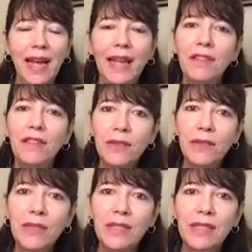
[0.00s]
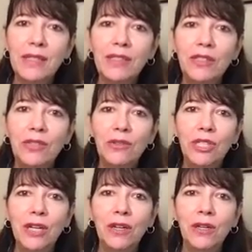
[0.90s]
And the first is to
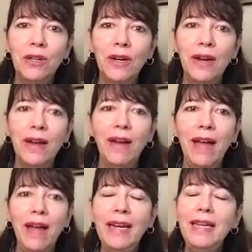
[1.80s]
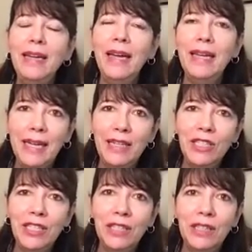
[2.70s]
share any
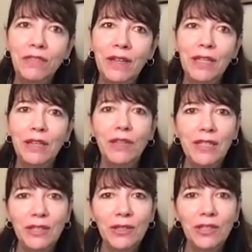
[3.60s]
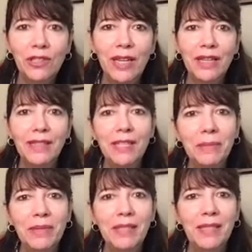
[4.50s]
ADHD friendly research and
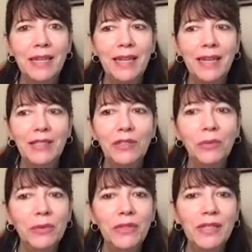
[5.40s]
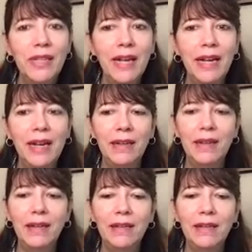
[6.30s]
tips and tools that